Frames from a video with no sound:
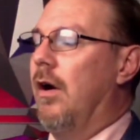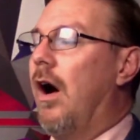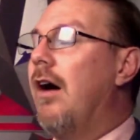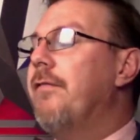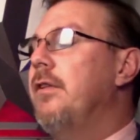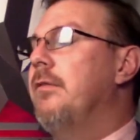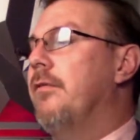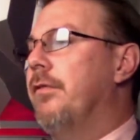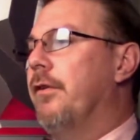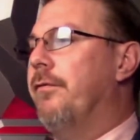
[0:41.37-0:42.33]
Often,
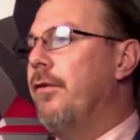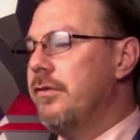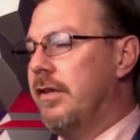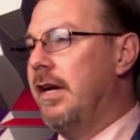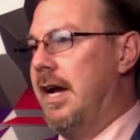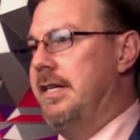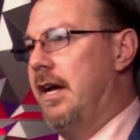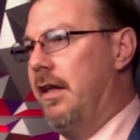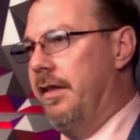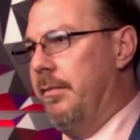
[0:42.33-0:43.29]
the, the first thing I
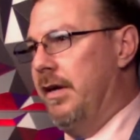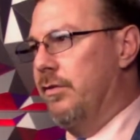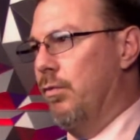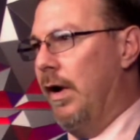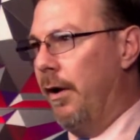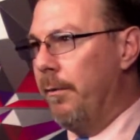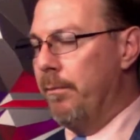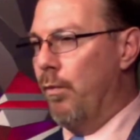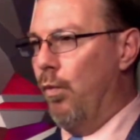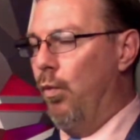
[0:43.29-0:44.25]
tell them is,
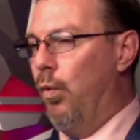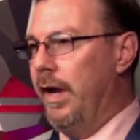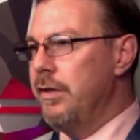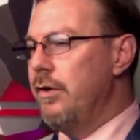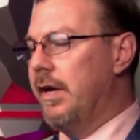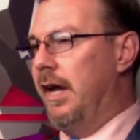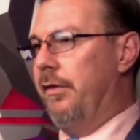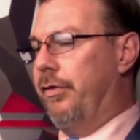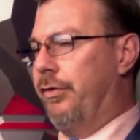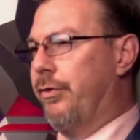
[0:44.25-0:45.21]
well, when you
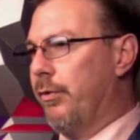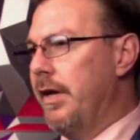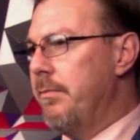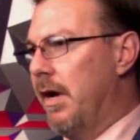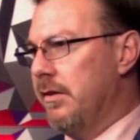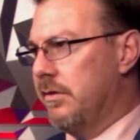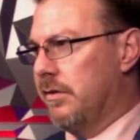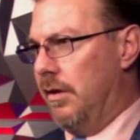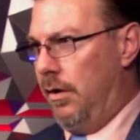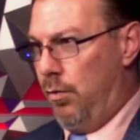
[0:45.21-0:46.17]
get three
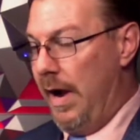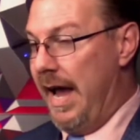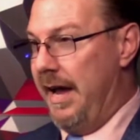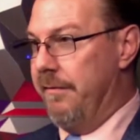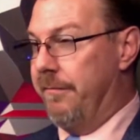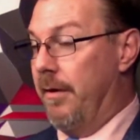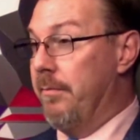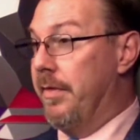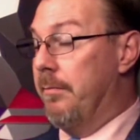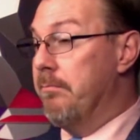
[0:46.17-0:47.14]
months away
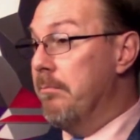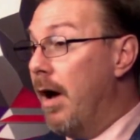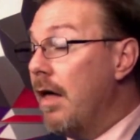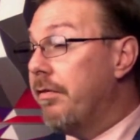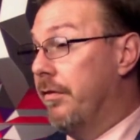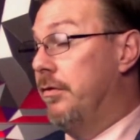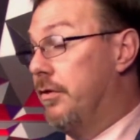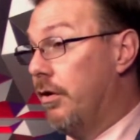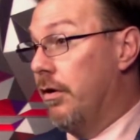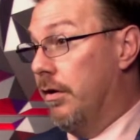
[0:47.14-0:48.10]
from the month you
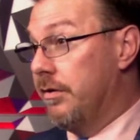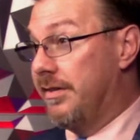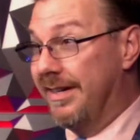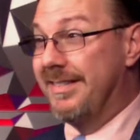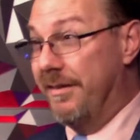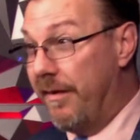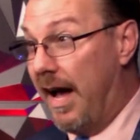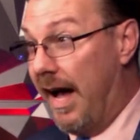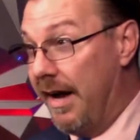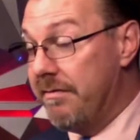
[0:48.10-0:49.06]
turn
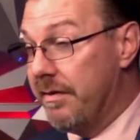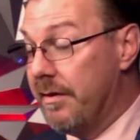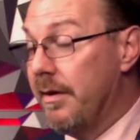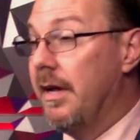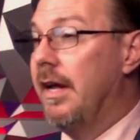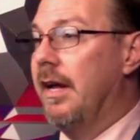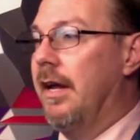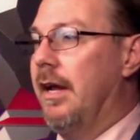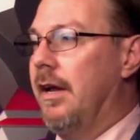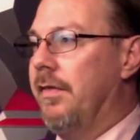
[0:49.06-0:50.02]
65,
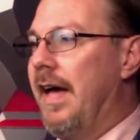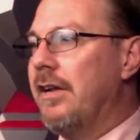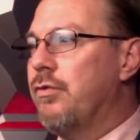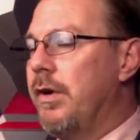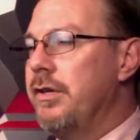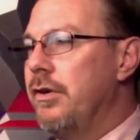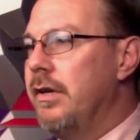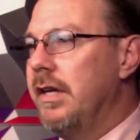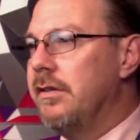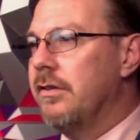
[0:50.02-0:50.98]
that's when you
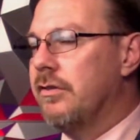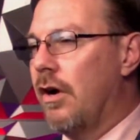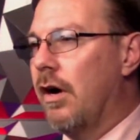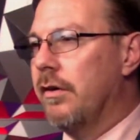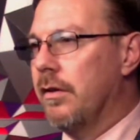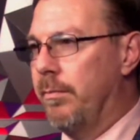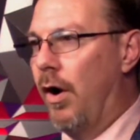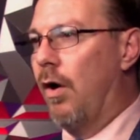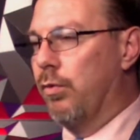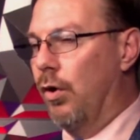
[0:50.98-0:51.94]
need to start the
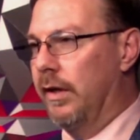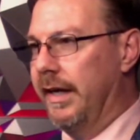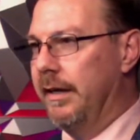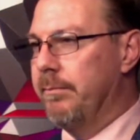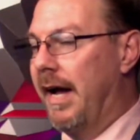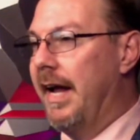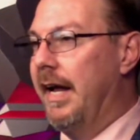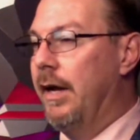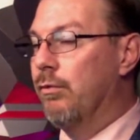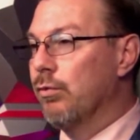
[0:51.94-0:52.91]
ball rolling
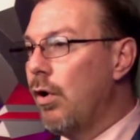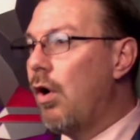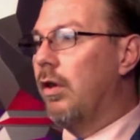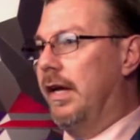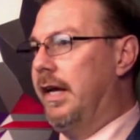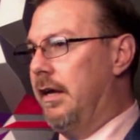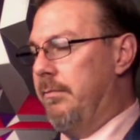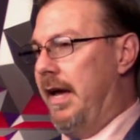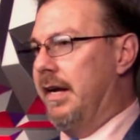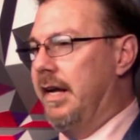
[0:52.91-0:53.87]
by enrolling
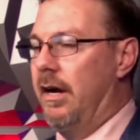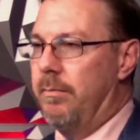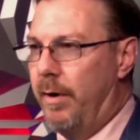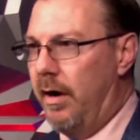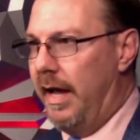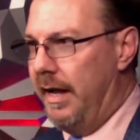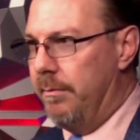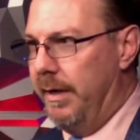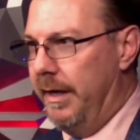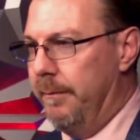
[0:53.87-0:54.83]
in Medicare Part A
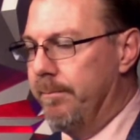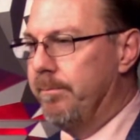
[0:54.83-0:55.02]
and B.